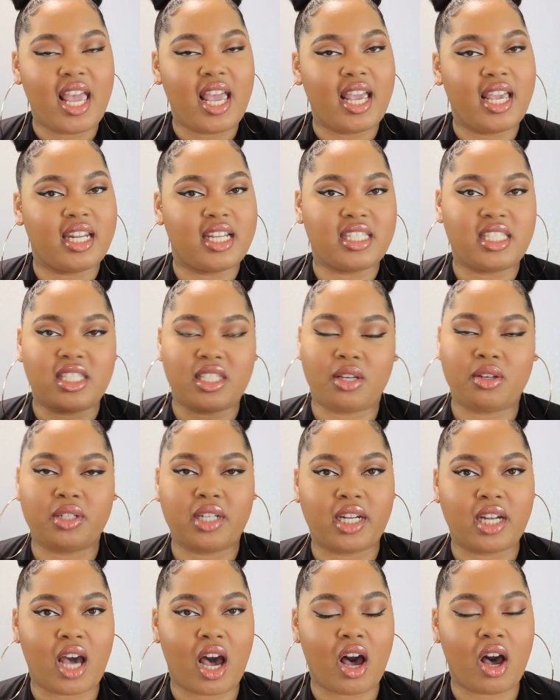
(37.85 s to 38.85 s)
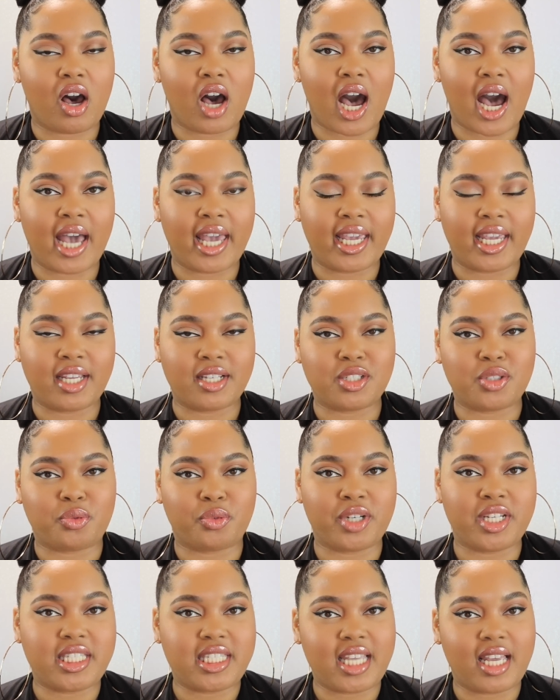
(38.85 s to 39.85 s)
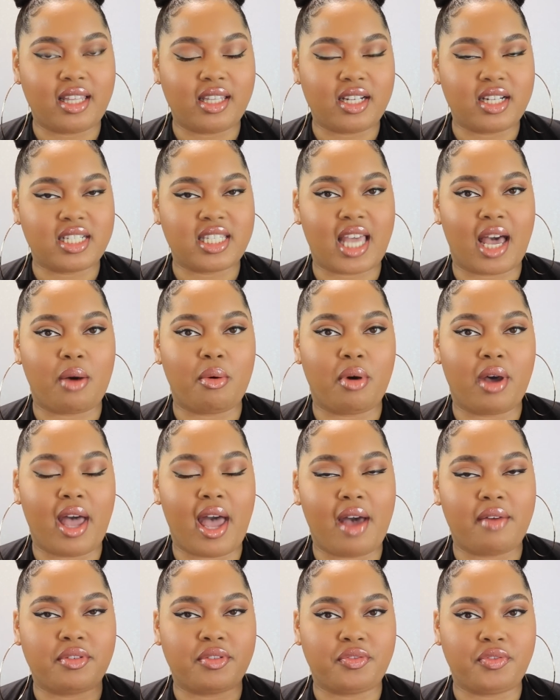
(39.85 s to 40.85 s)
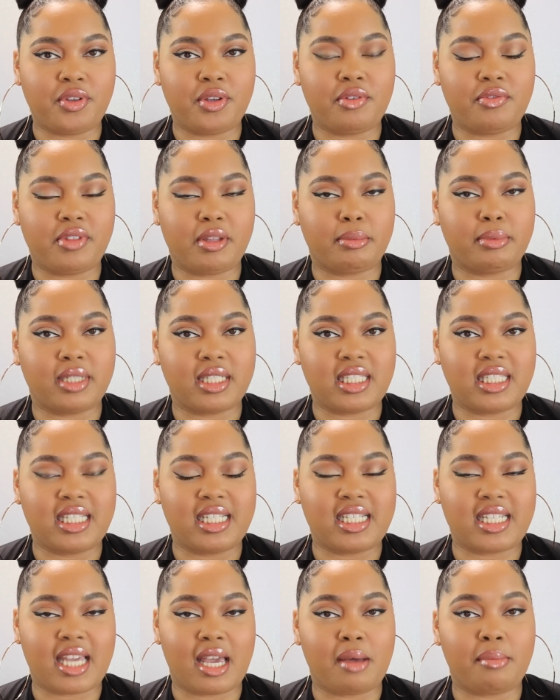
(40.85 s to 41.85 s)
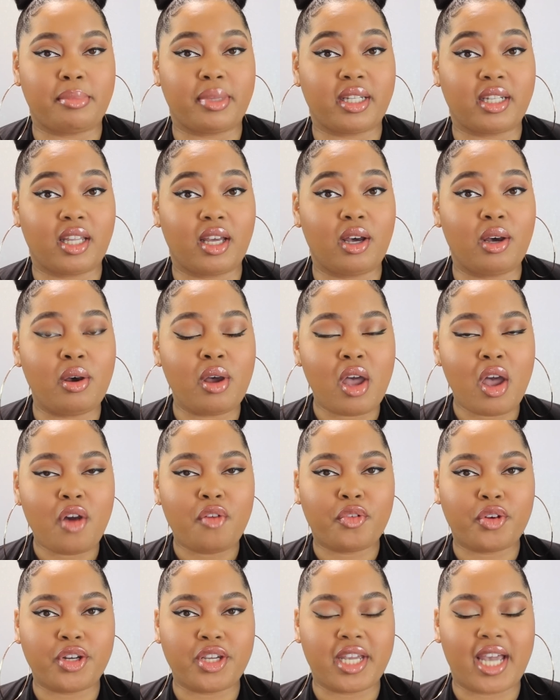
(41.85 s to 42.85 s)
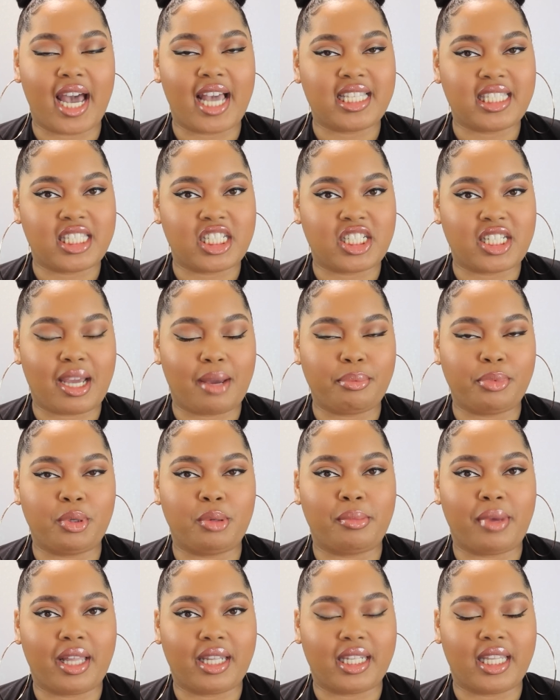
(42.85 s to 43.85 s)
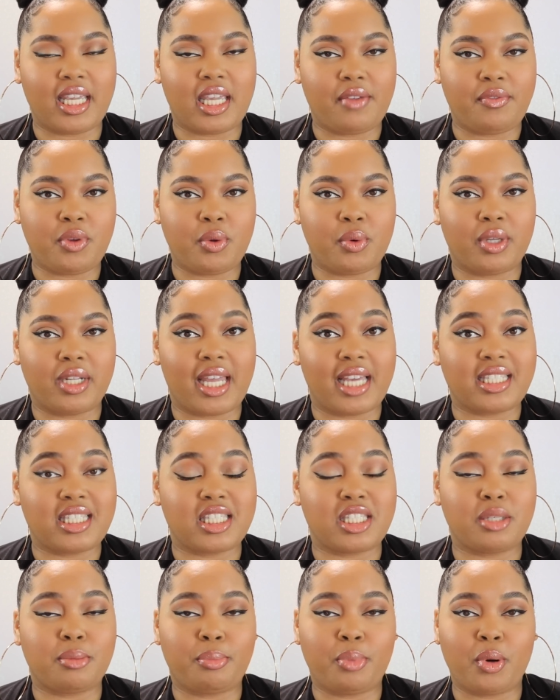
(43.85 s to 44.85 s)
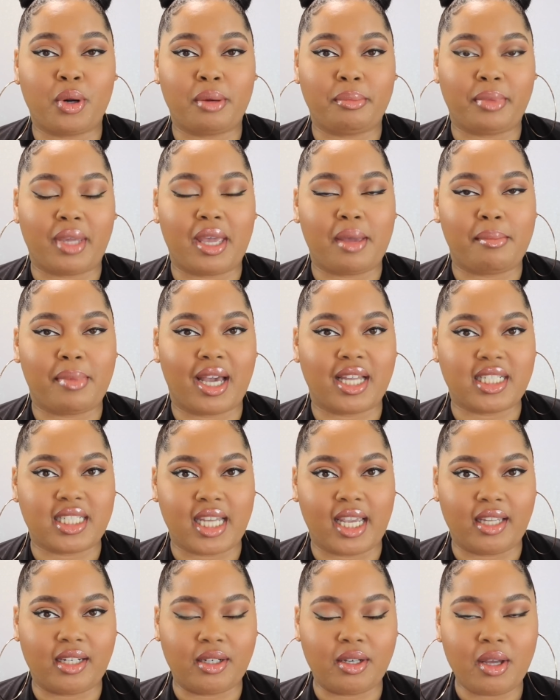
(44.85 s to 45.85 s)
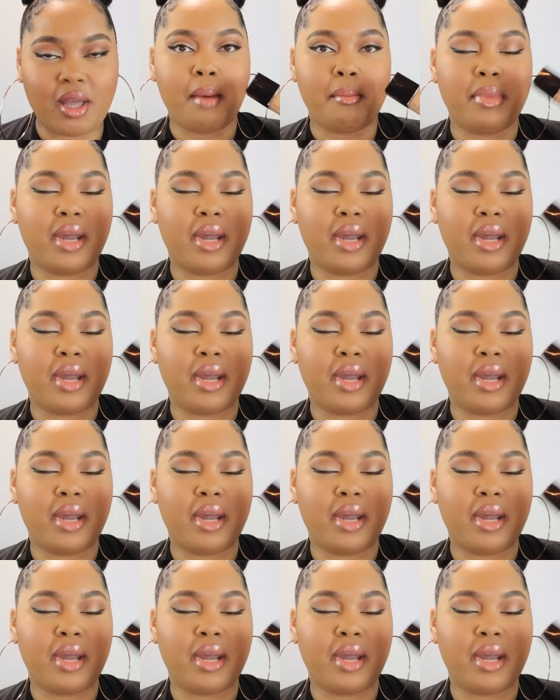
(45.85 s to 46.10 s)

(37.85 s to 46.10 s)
It is sold at all high-end retailers. I will have a few of them listed down below for you guys to shop through my link if you would like to support me and my channel.